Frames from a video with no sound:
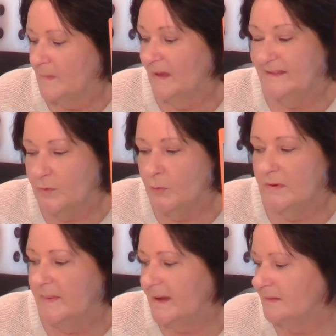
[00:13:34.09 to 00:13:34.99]
it's
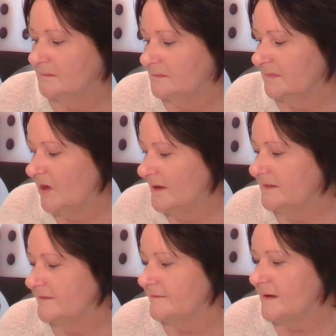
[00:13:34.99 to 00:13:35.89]
all about
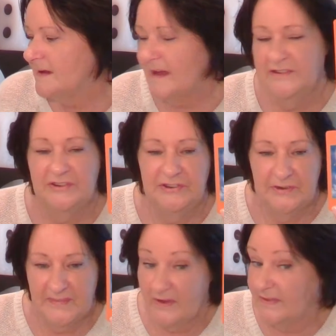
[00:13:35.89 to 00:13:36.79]
kind of
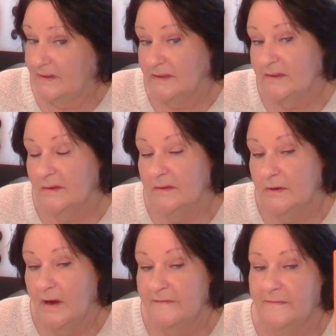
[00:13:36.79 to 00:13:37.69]
relationships, I think,
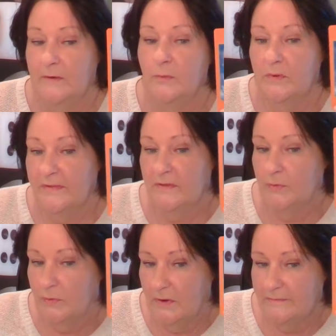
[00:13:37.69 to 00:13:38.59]
or I feel, with
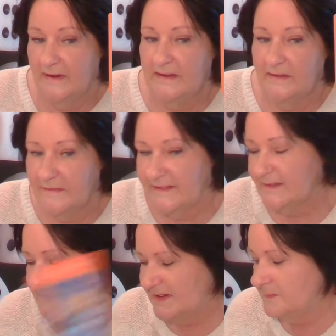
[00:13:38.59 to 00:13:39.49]
your reading for
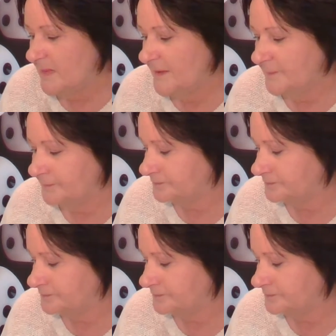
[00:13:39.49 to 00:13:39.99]
September.